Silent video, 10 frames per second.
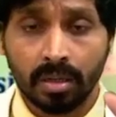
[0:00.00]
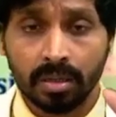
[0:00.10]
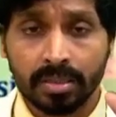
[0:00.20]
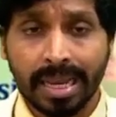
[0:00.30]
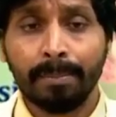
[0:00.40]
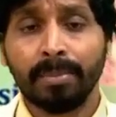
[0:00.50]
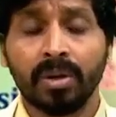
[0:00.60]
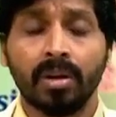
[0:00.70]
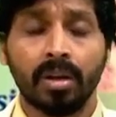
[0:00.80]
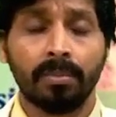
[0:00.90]

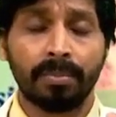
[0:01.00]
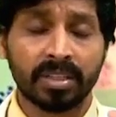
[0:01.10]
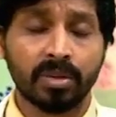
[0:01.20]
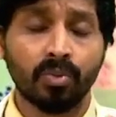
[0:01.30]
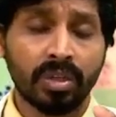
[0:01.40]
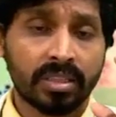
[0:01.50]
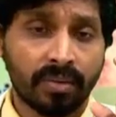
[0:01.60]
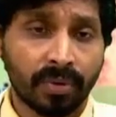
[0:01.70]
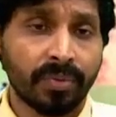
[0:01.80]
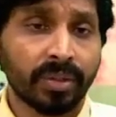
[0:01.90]
sample, person who is
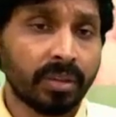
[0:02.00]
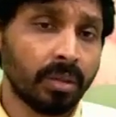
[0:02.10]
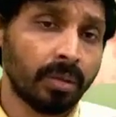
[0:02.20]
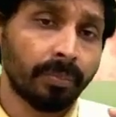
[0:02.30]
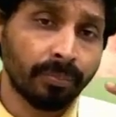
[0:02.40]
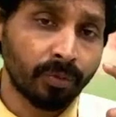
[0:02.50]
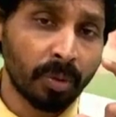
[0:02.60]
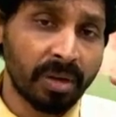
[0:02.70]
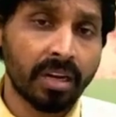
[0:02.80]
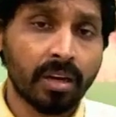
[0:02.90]
suffering with
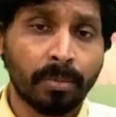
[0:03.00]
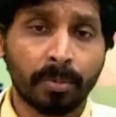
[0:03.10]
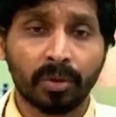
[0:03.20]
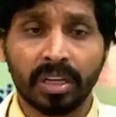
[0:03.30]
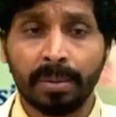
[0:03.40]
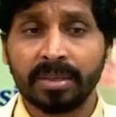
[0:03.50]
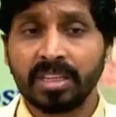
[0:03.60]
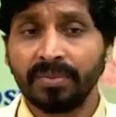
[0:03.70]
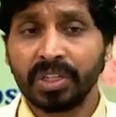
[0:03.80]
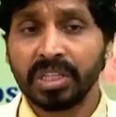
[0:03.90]
familial lipoprotein lipase
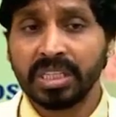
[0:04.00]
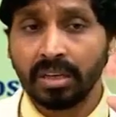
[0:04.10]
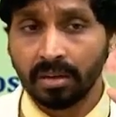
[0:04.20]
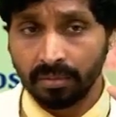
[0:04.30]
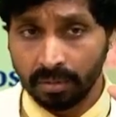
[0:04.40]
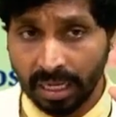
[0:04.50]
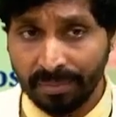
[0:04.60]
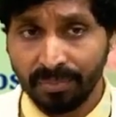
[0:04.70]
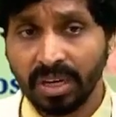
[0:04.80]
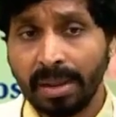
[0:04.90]
deficiency or
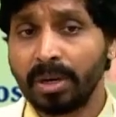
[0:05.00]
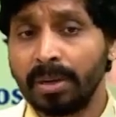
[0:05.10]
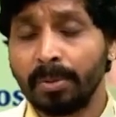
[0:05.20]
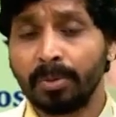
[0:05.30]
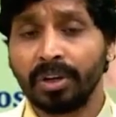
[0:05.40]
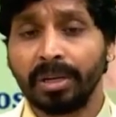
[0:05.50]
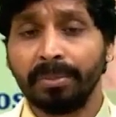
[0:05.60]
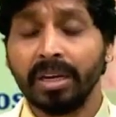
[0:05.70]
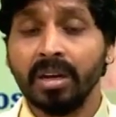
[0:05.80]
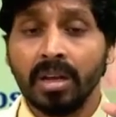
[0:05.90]
type 1 hyperlipoproteinemia,